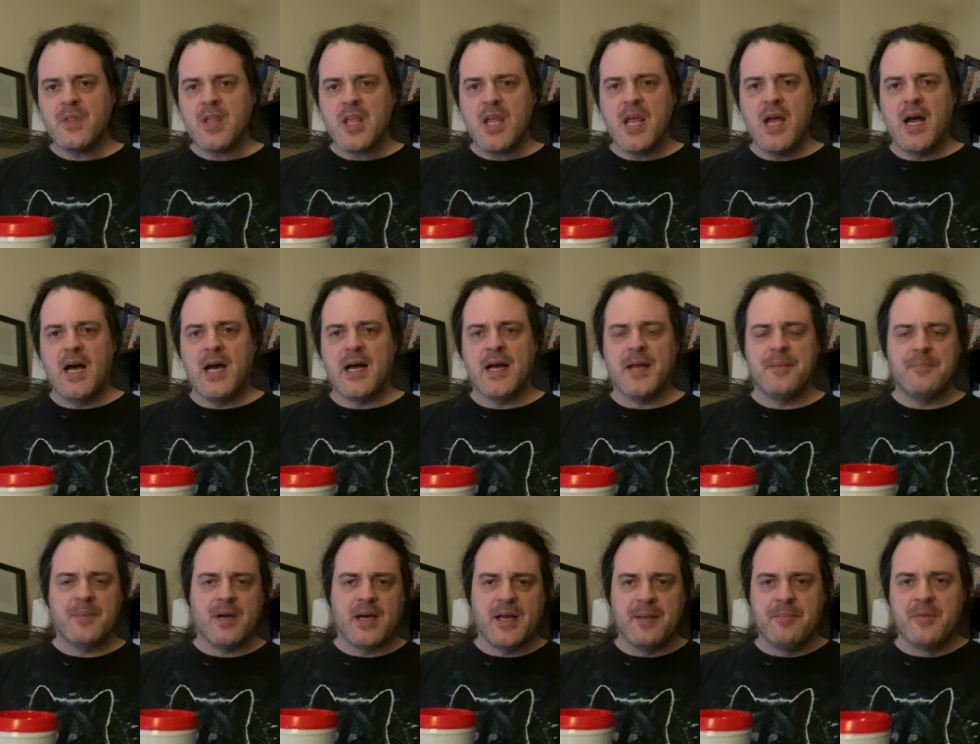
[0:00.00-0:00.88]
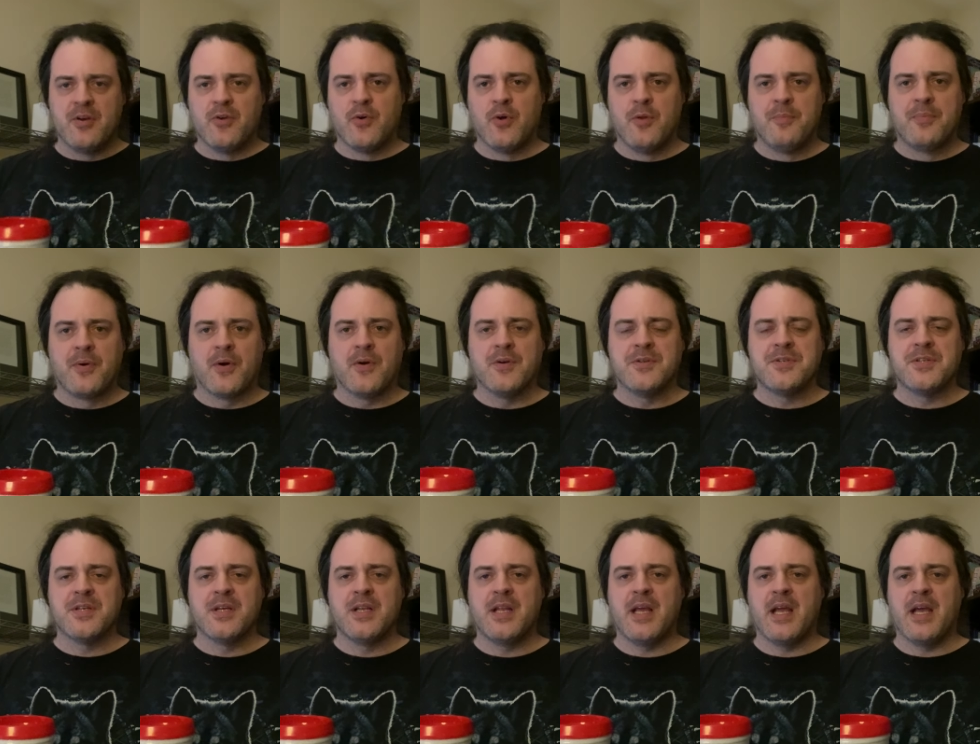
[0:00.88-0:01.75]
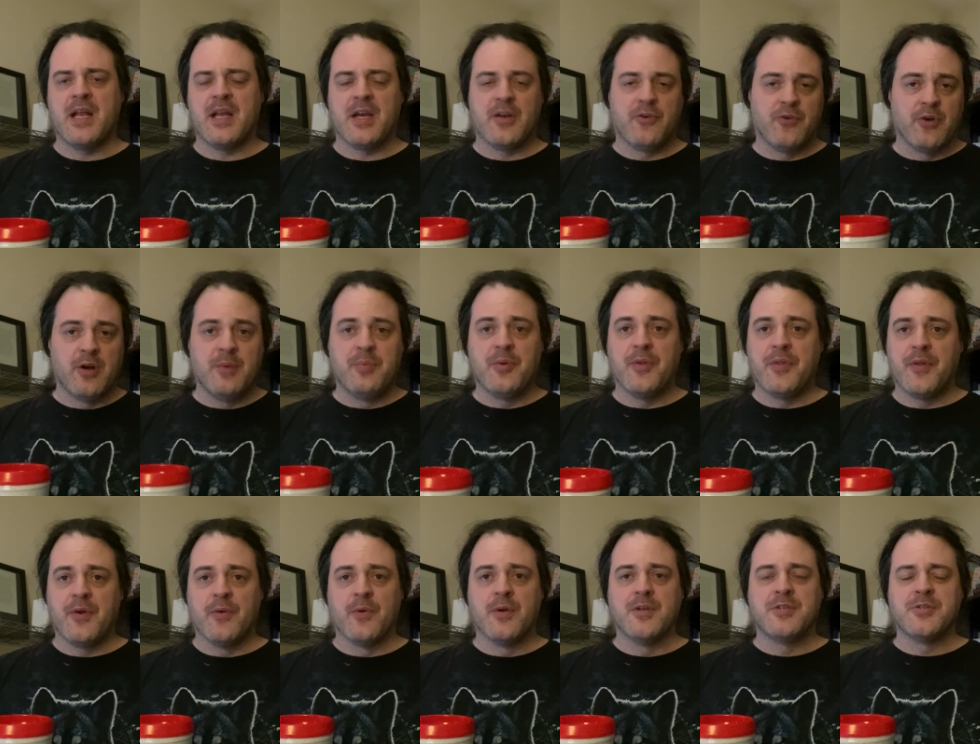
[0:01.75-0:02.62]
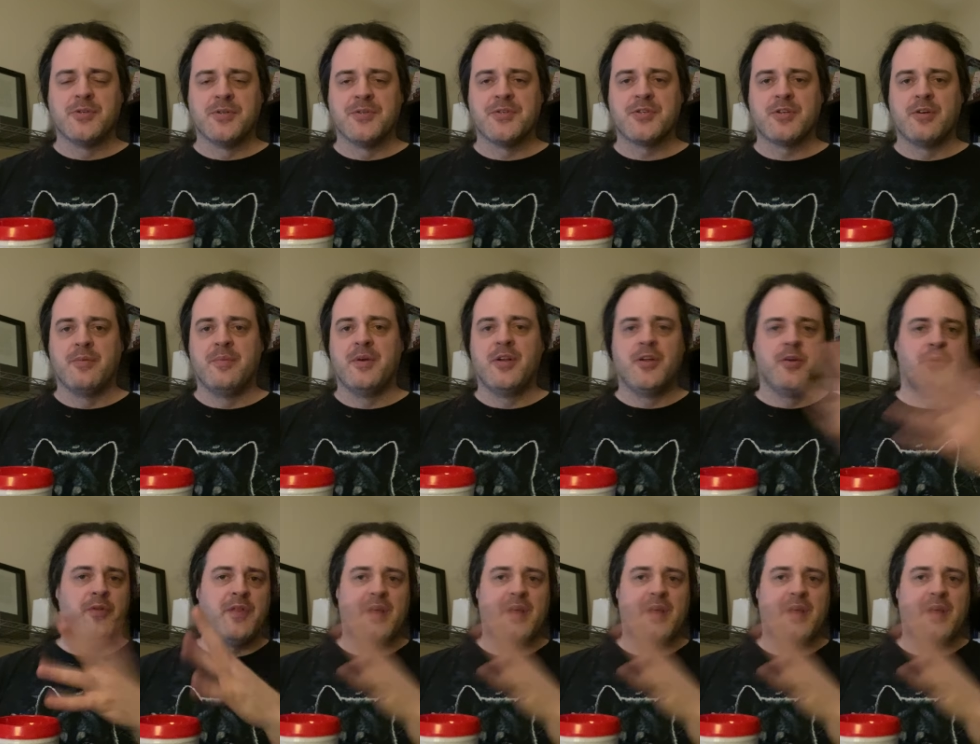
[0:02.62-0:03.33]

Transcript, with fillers: I'm, I'm an old person and I grew up with the original Scooby Doo.